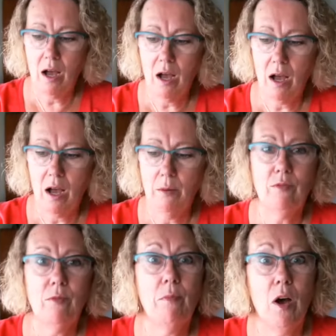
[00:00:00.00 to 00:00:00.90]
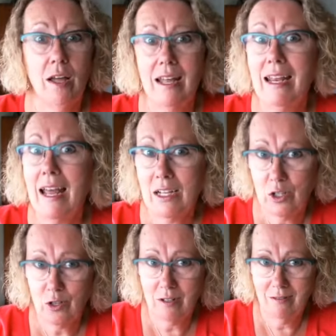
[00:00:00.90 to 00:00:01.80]
Mom even bought an
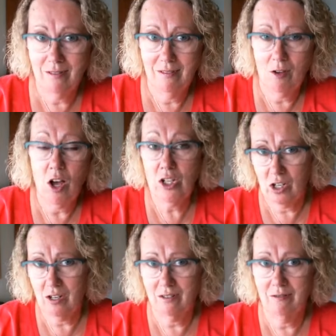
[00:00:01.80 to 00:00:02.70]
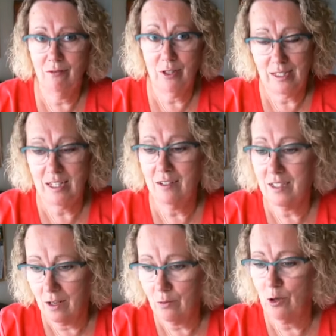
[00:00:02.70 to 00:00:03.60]
extra hot dog for the seagulls.
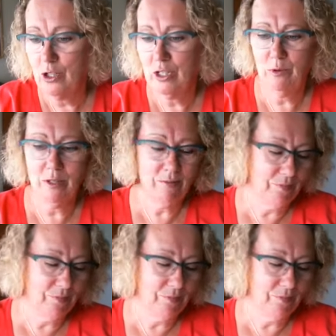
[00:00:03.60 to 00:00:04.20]
Of course she would.